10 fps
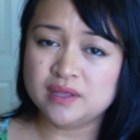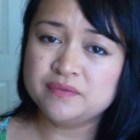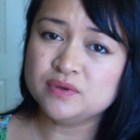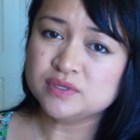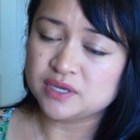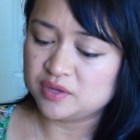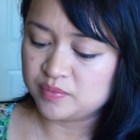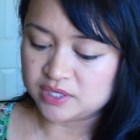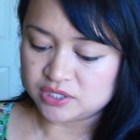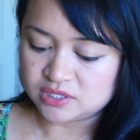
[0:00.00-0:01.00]
If those other
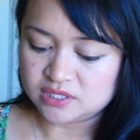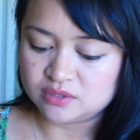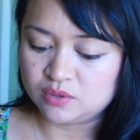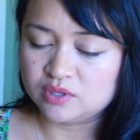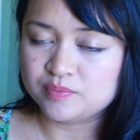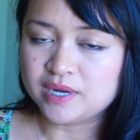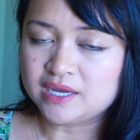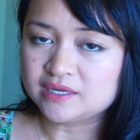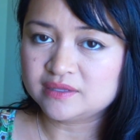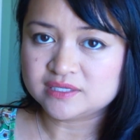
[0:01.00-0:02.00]
brushes didn't hold the
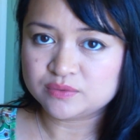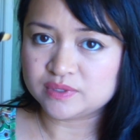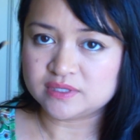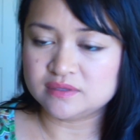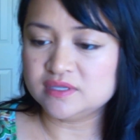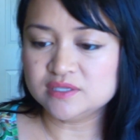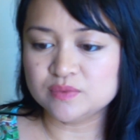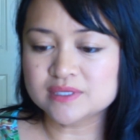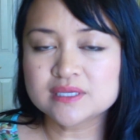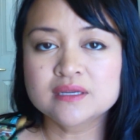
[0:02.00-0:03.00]
product, this
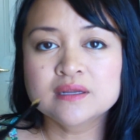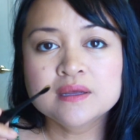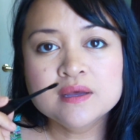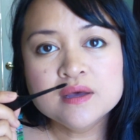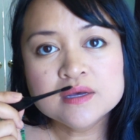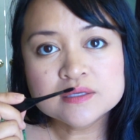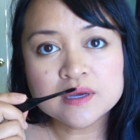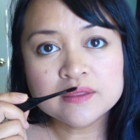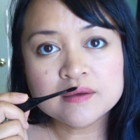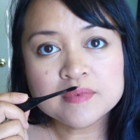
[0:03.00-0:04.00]
wasn't. So
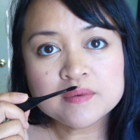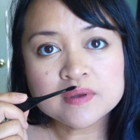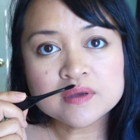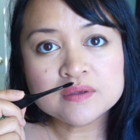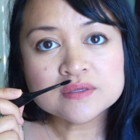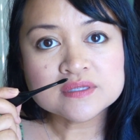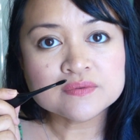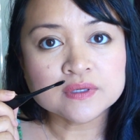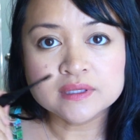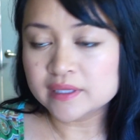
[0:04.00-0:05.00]
I thought maybe you could use this
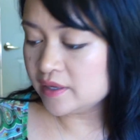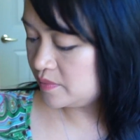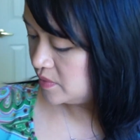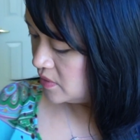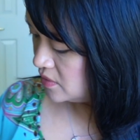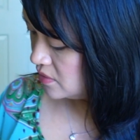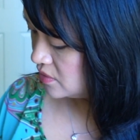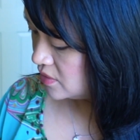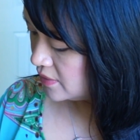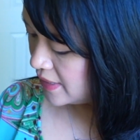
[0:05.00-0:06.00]
for lips,
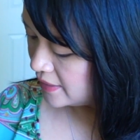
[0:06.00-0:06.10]
to line